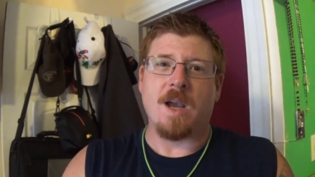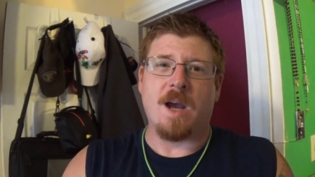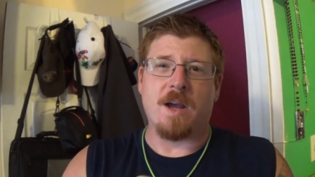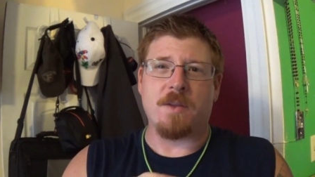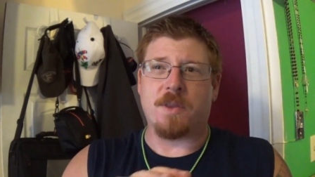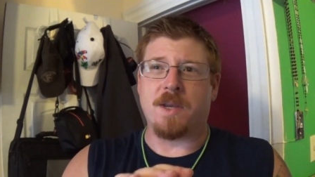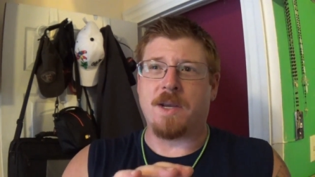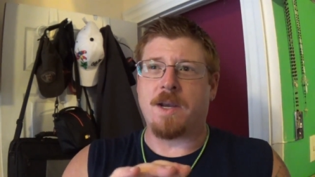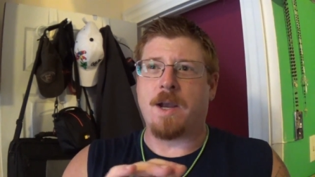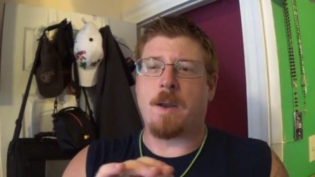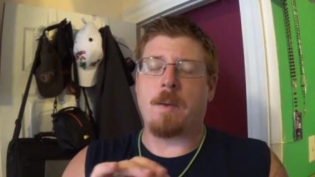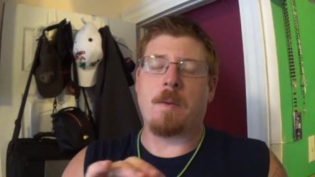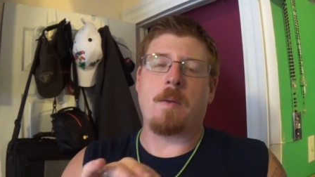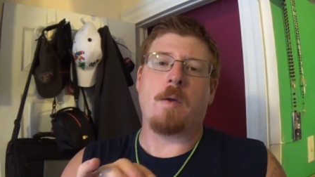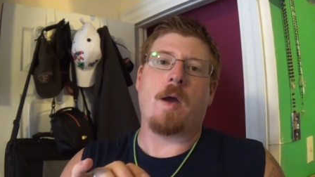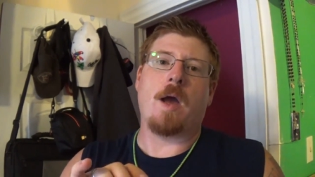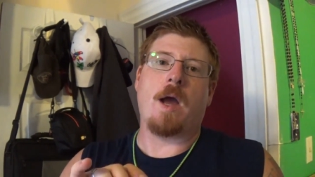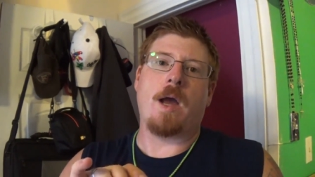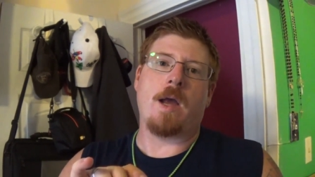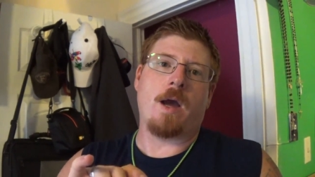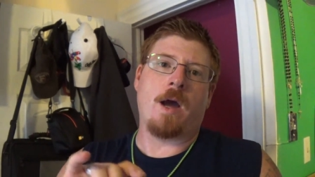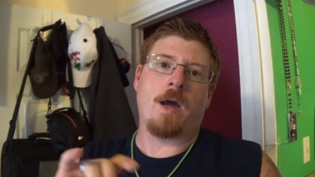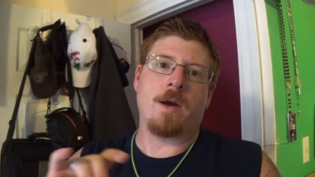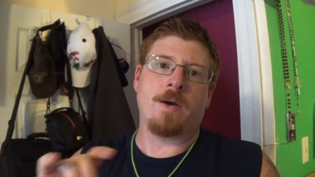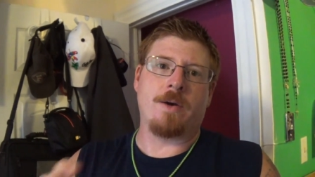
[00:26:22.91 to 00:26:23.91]
I think
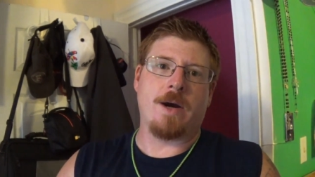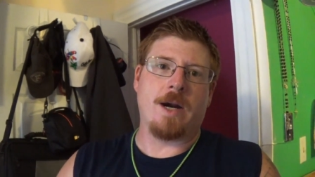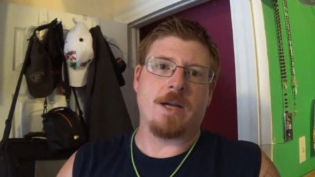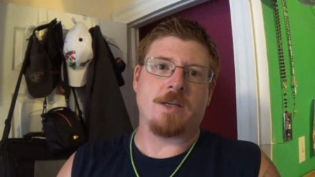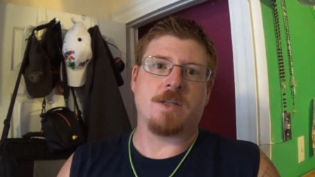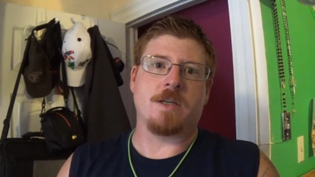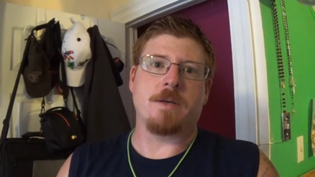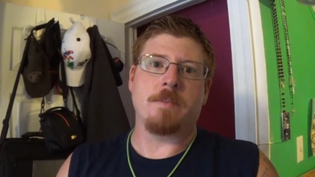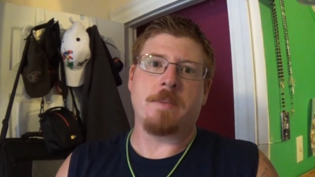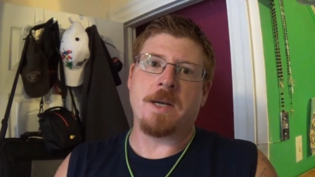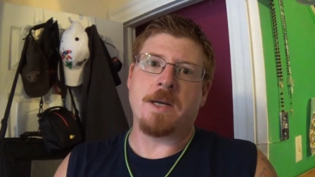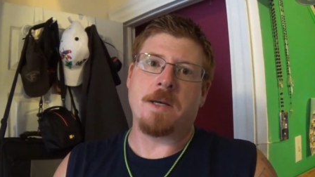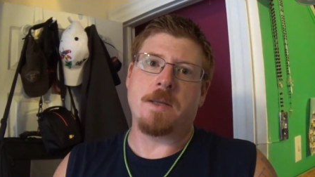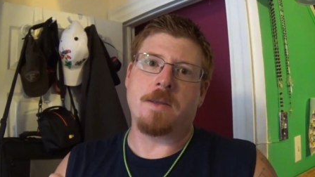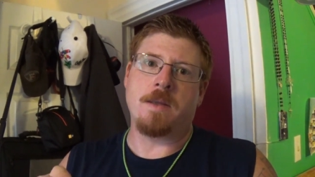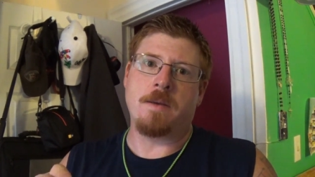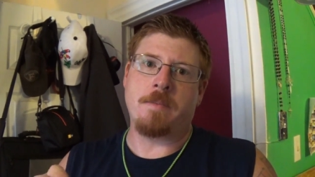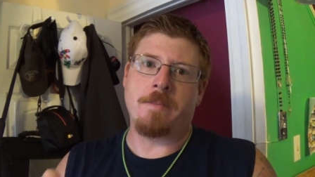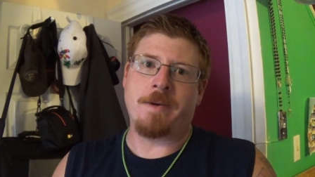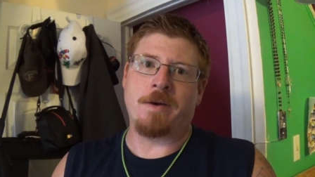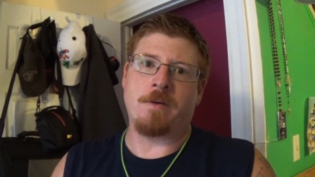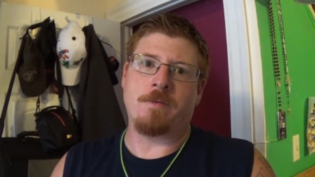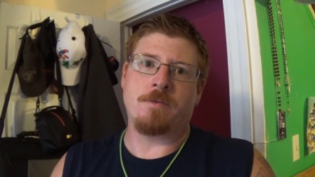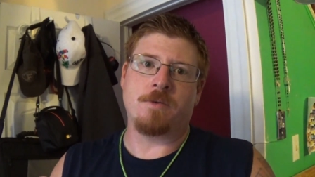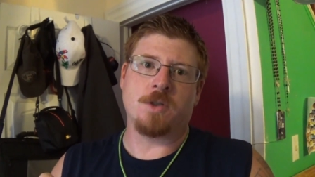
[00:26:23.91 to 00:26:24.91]
I underestimated the
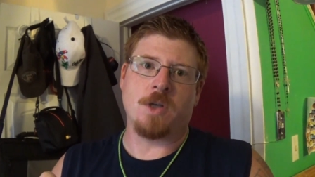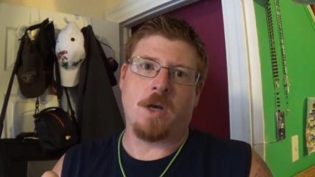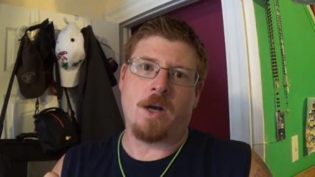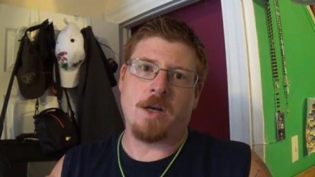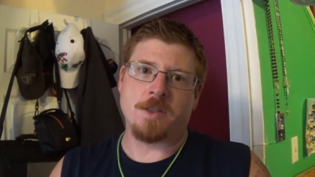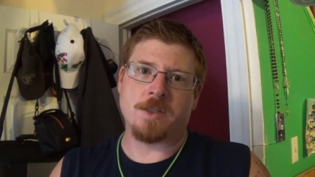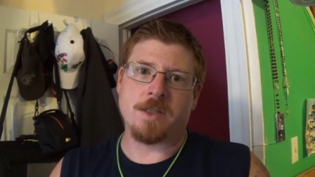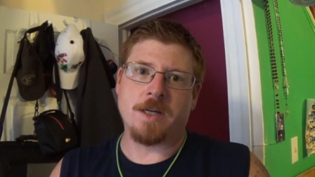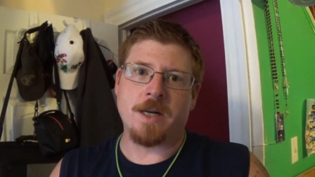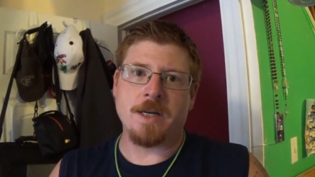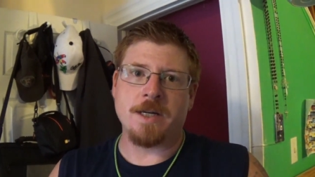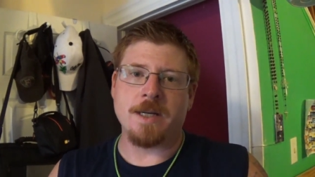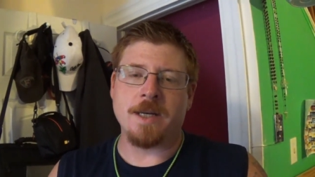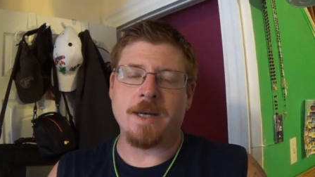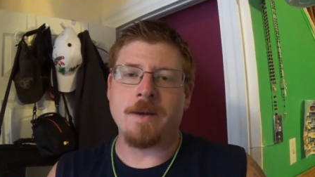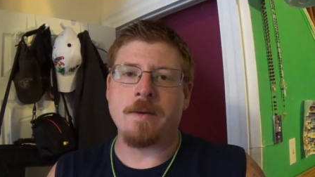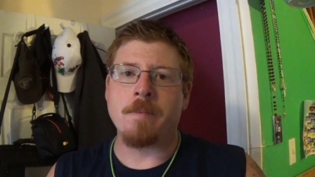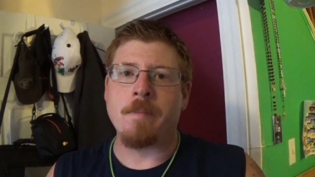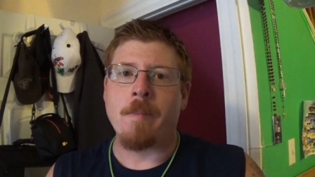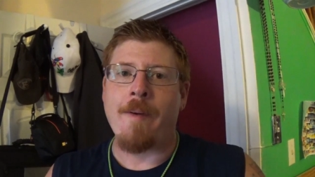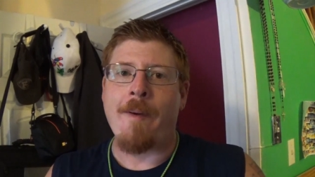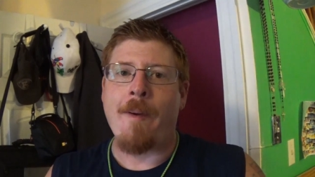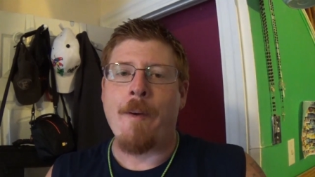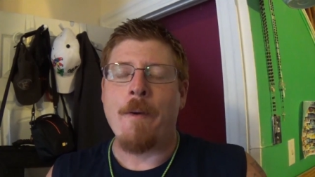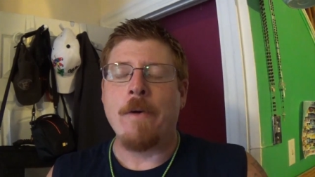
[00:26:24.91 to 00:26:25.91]
amount of sauce that I needed.